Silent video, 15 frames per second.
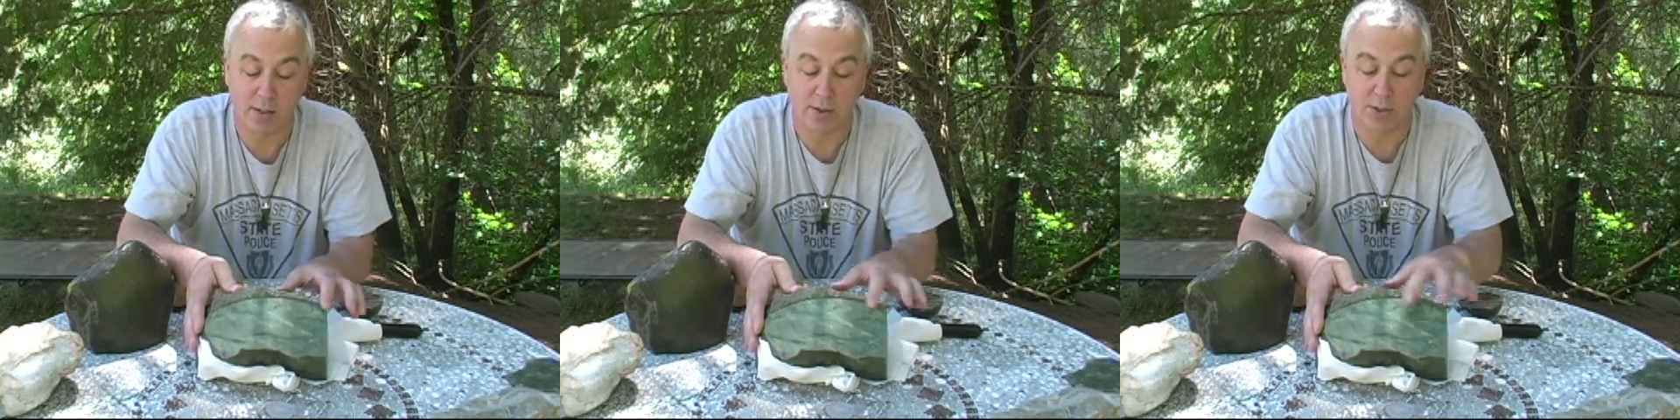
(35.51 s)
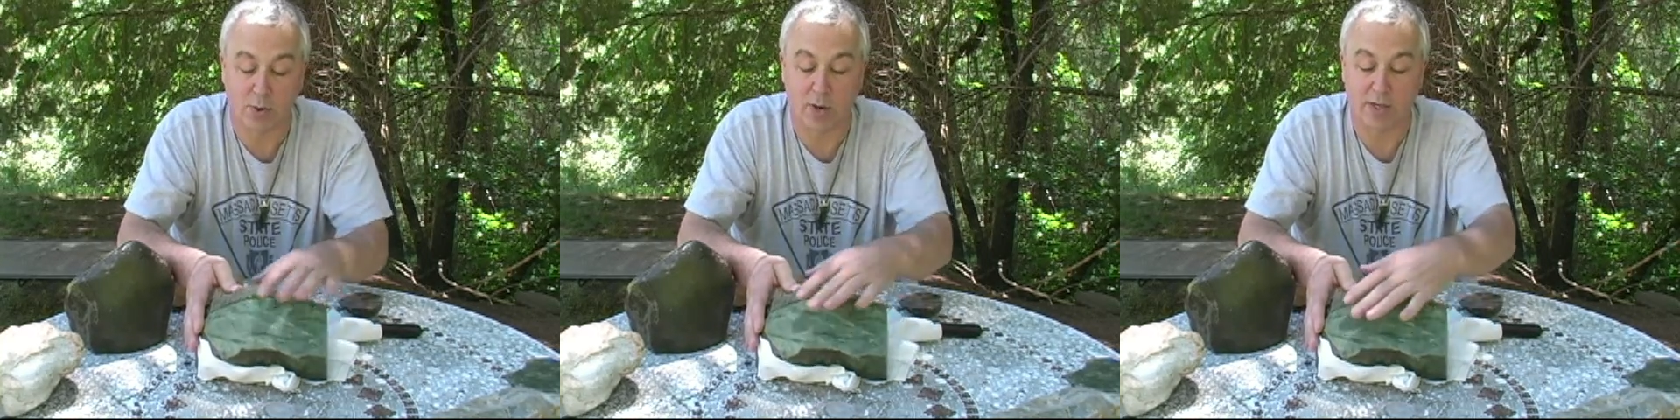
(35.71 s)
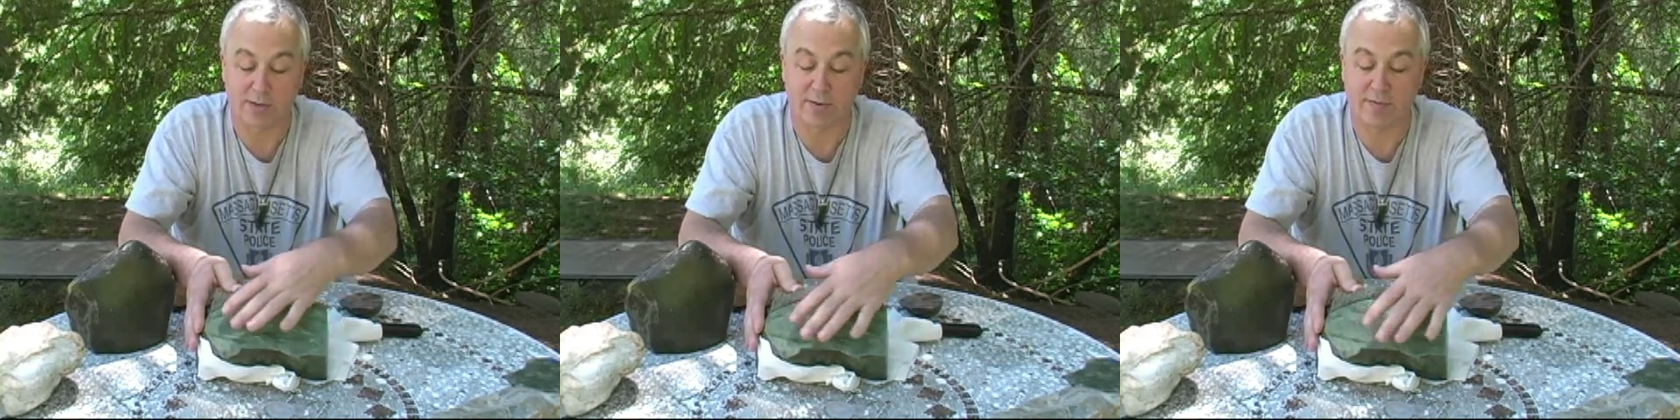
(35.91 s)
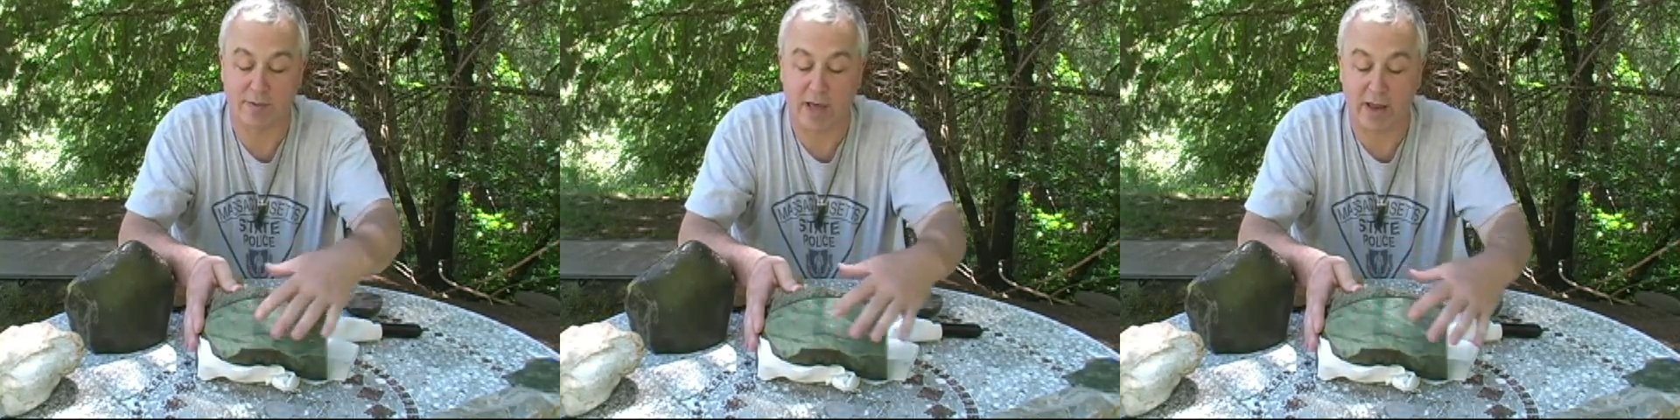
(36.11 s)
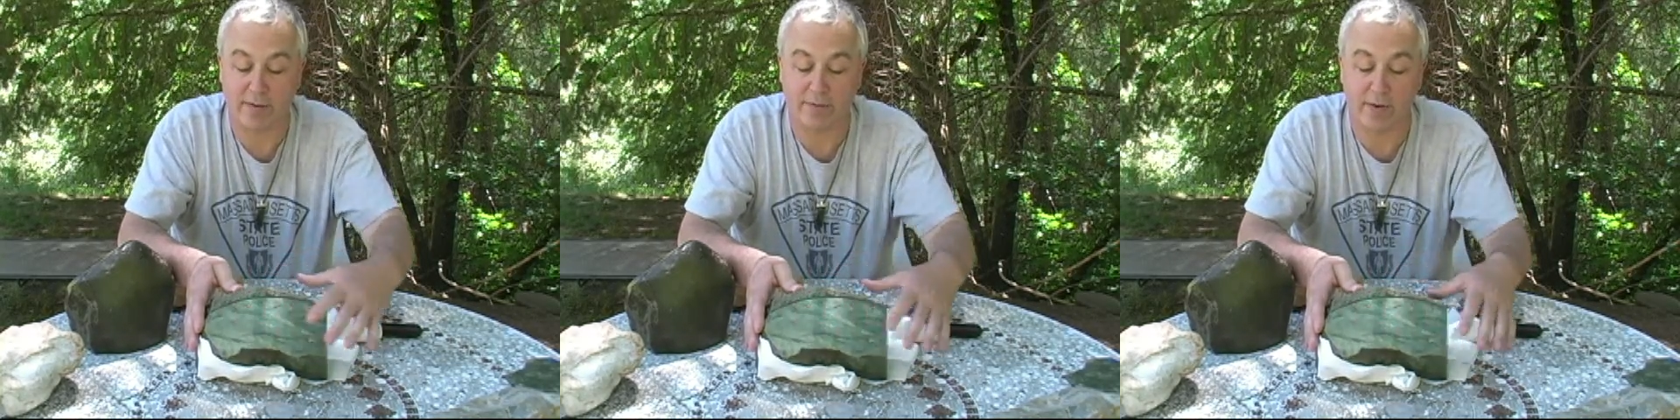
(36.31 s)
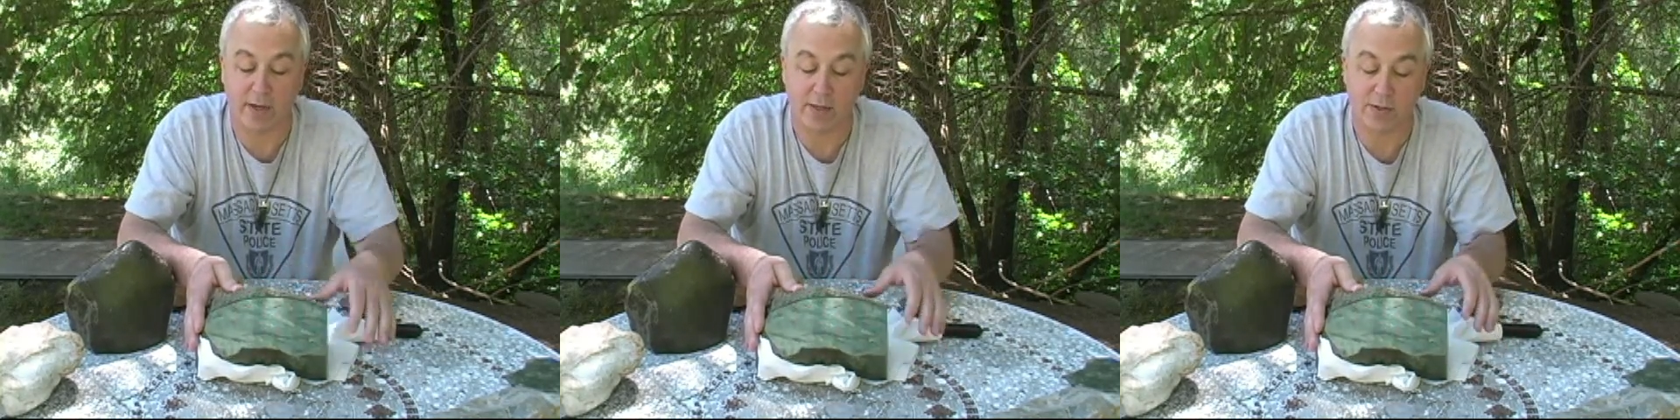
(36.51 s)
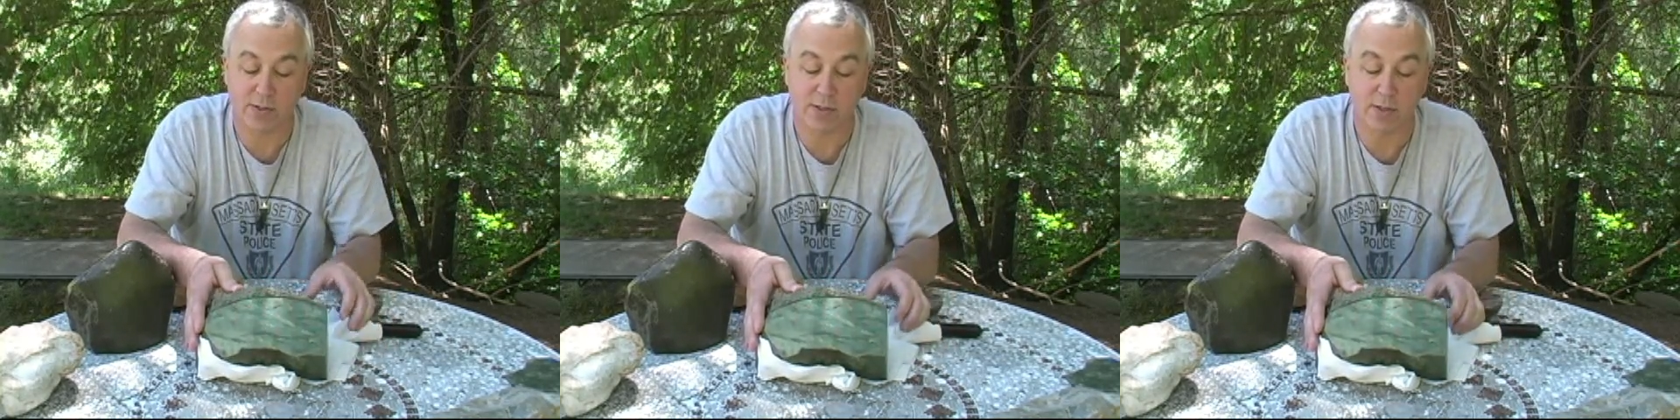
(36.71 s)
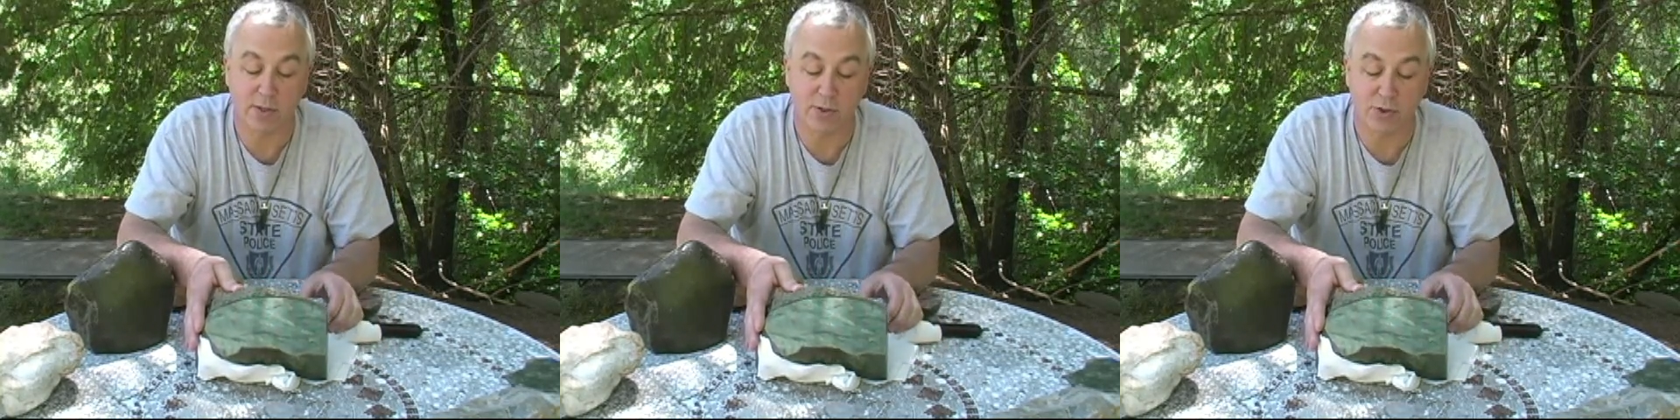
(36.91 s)
so it has a flat face,
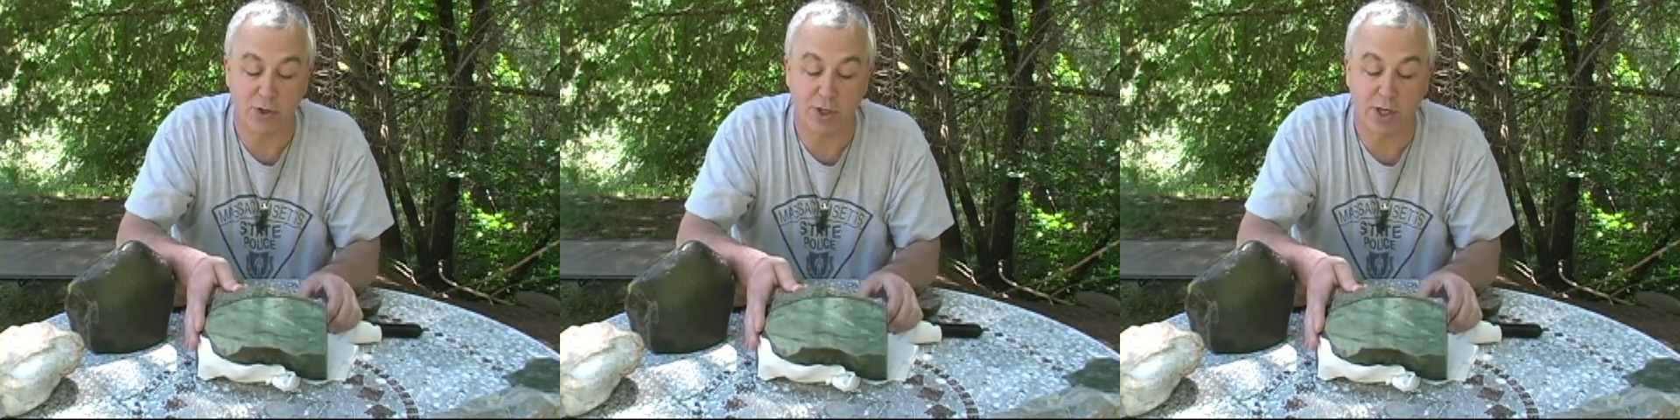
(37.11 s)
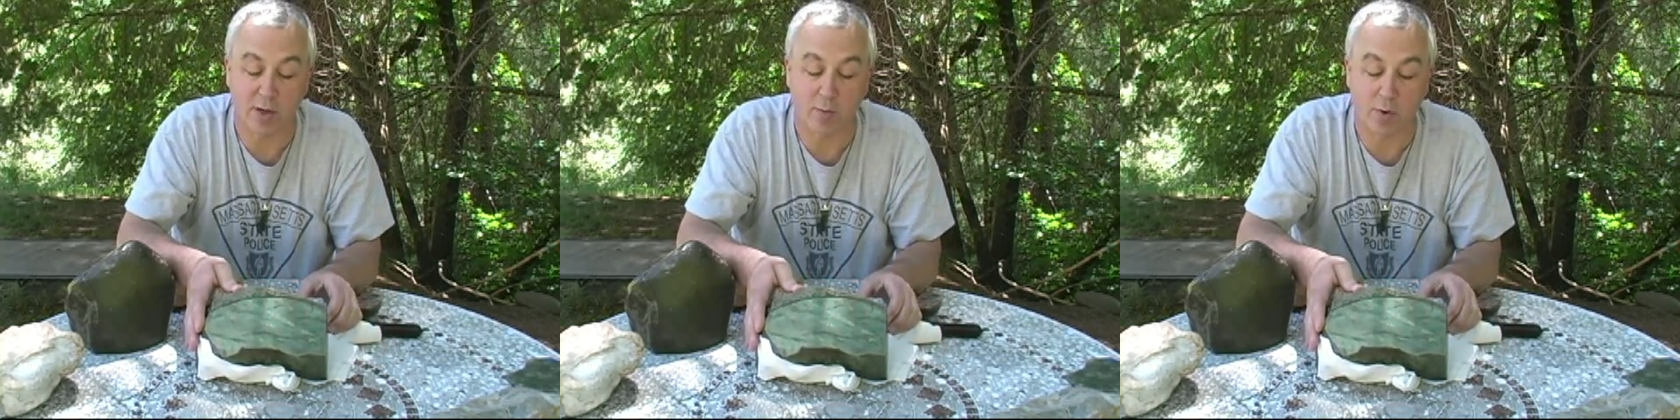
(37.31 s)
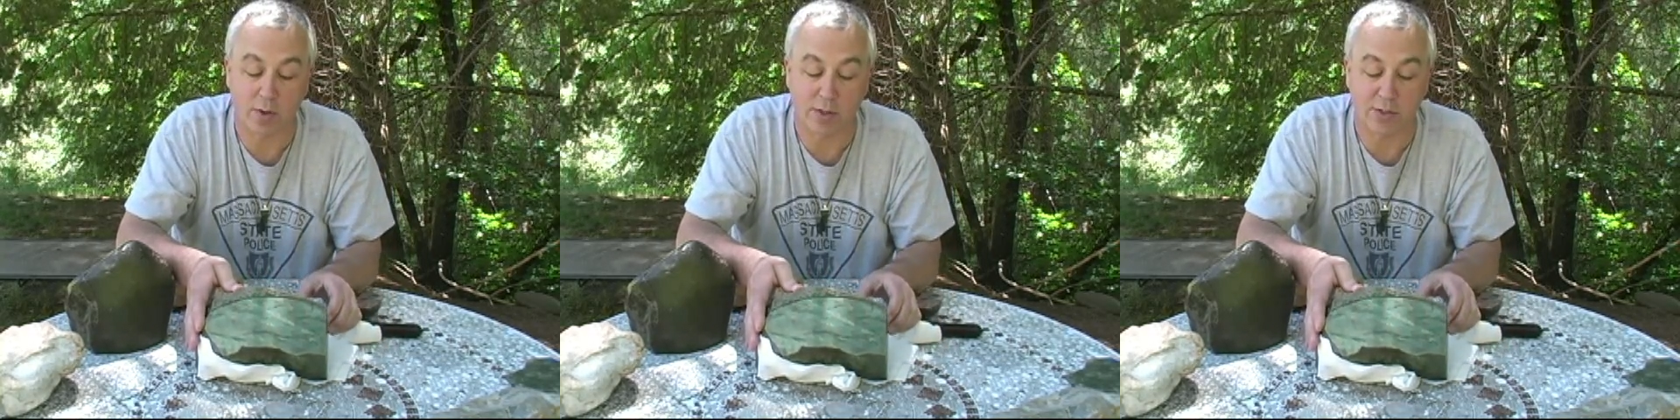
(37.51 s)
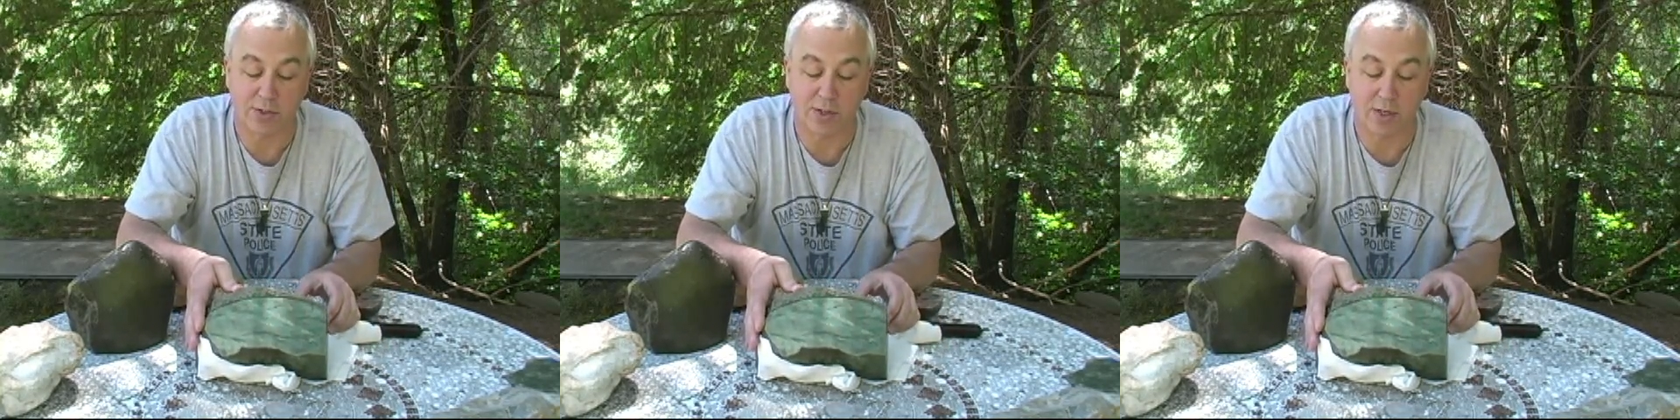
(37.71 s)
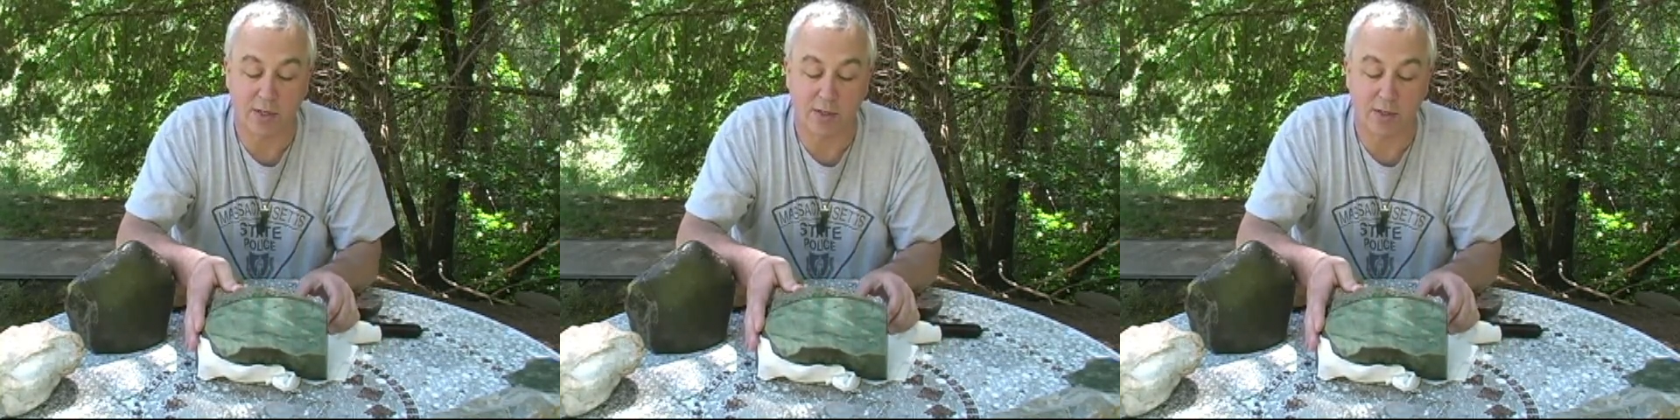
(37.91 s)
so you can really see